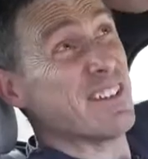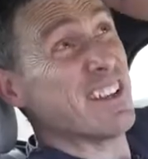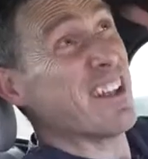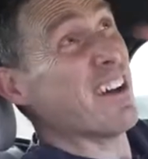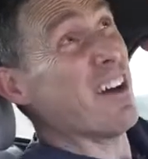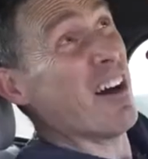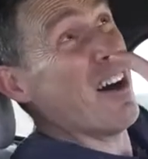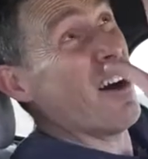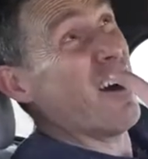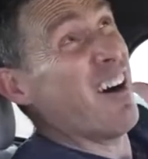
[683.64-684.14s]
I mean,
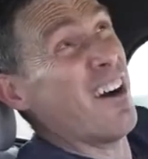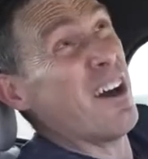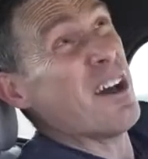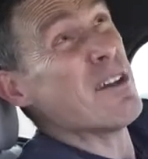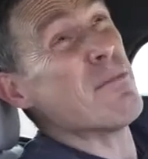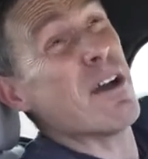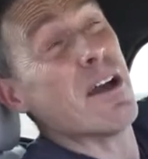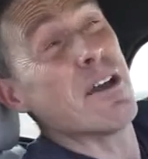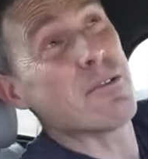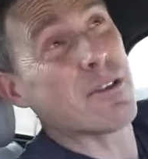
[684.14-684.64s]

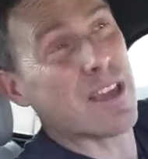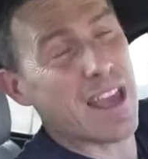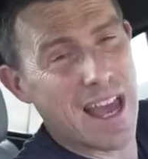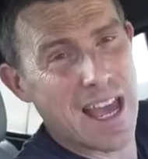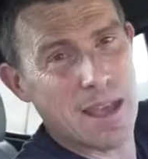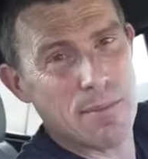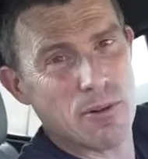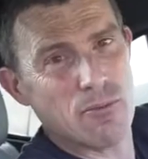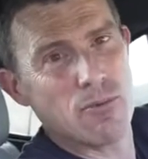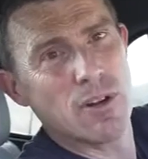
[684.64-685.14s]
I'm
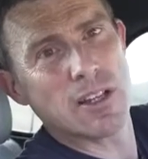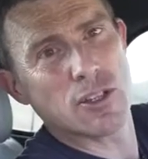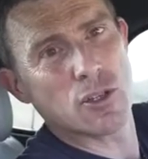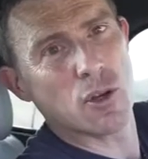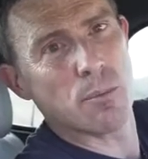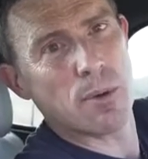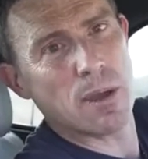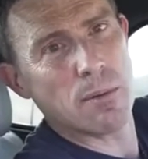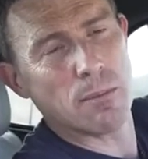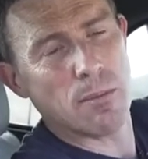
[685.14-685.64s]
okay, but really
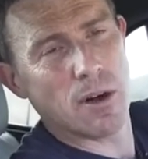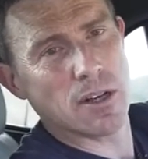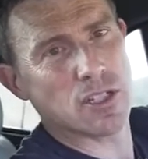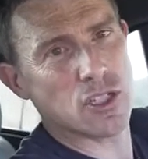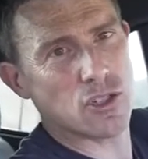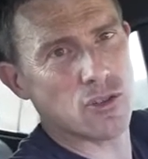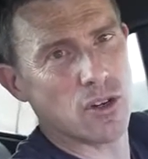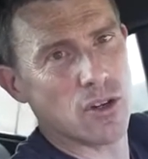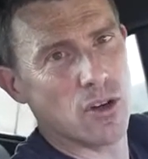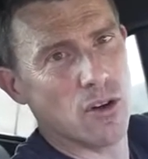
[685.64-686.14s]
tall people might
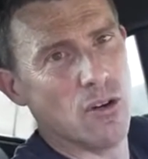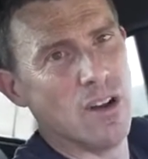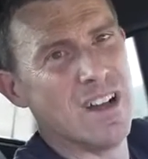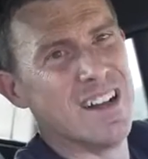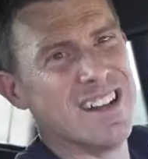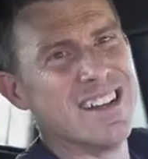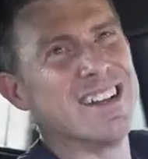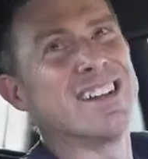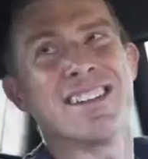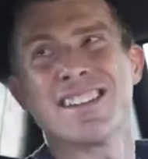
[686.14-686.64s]
struggle.
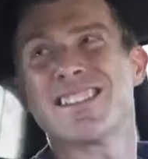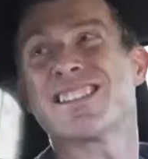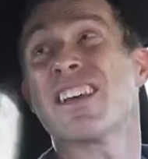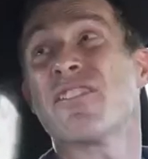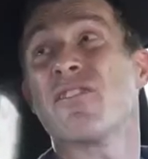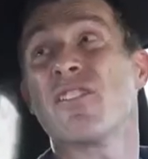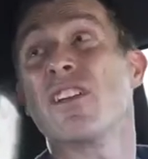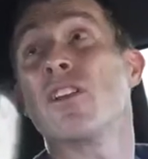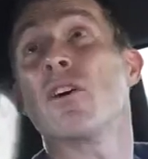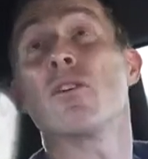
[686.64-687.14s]
It's
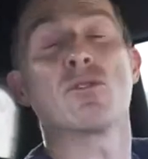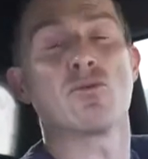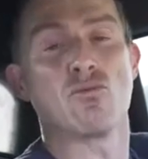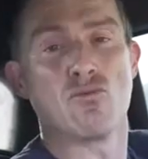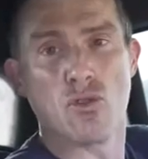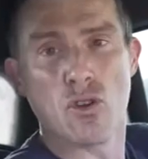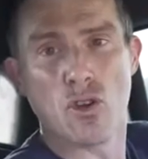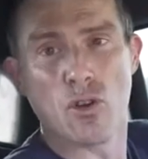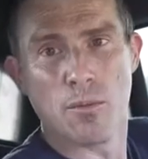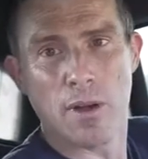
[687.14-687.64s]
definitely not as
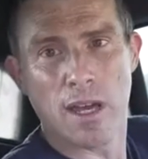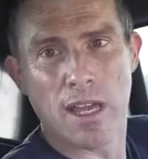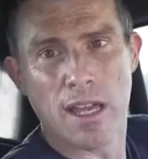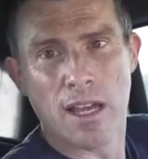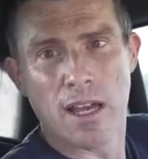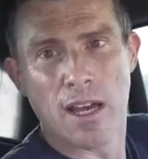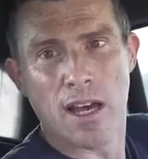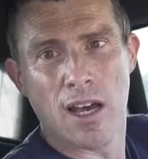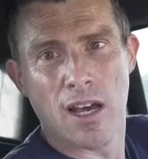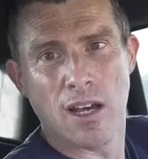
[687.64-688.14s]
roomy
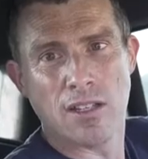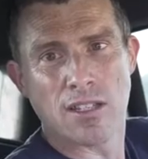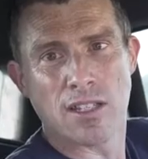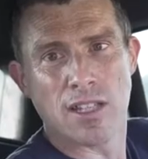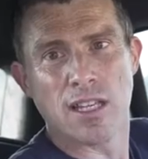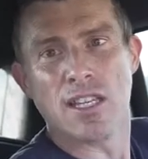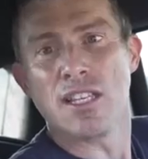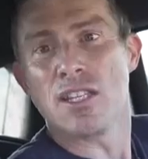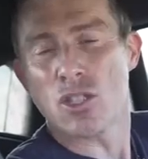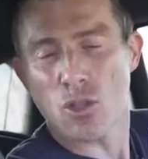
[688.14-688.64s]
as
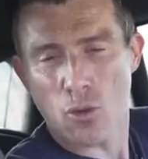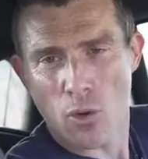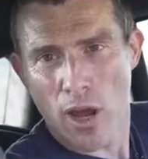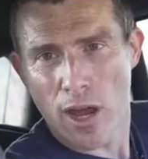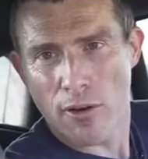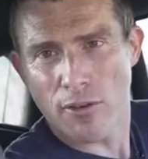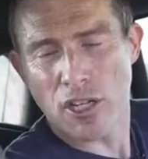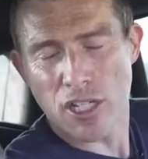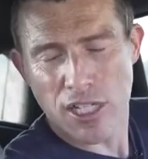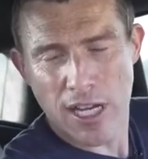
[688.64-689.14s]
the
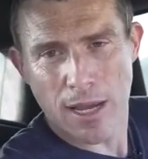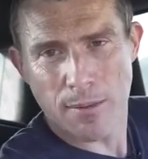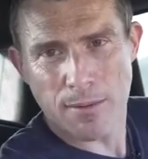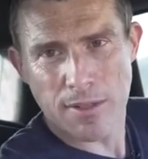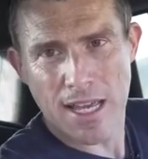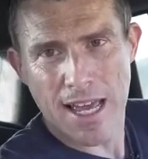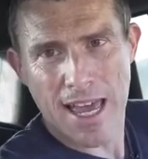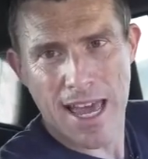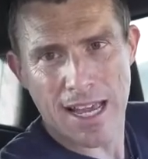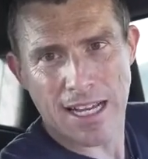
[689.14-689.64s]
squarish
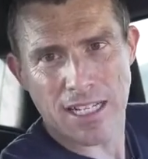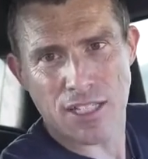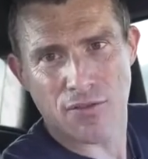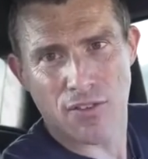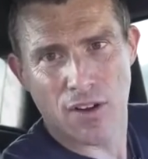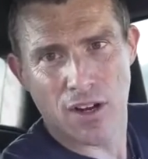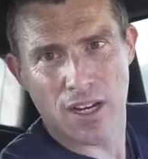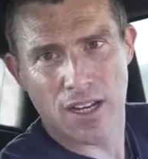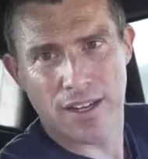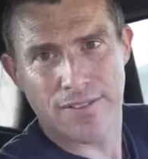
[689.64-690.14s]
shaped
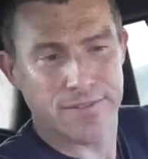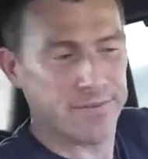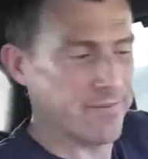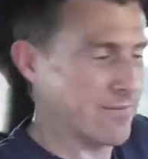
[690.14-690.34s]
X5.